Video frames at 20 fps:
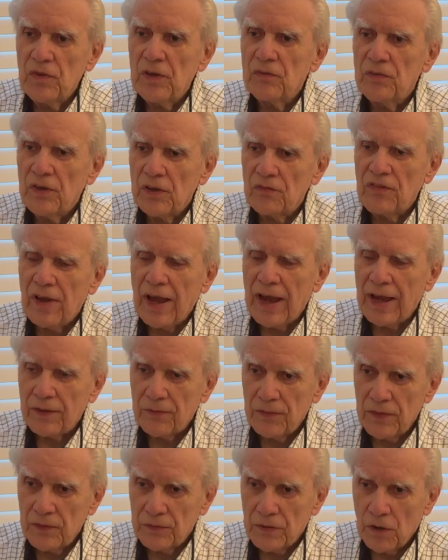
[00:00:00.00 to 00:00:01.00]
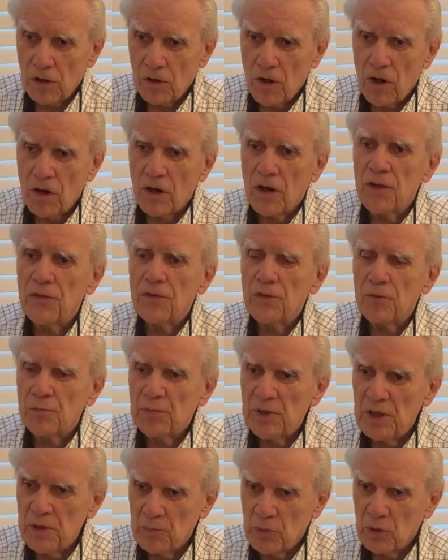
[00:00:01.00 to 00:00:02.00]
the fact that there are other
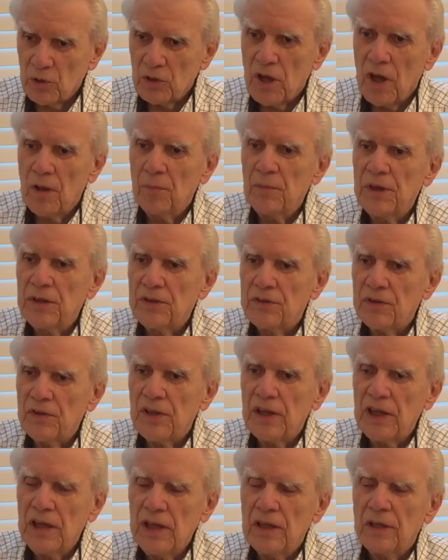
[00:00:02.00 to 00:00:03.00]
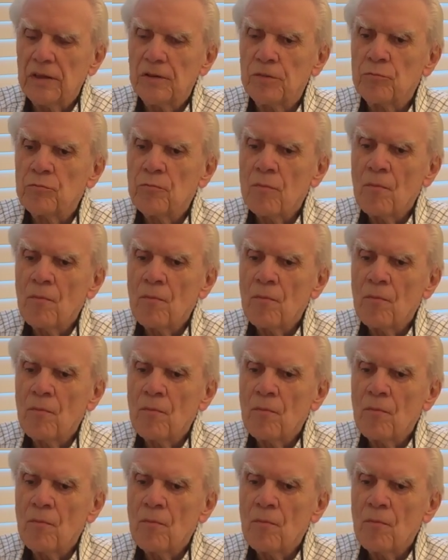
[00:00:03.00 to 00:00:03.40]
people coming to the inn.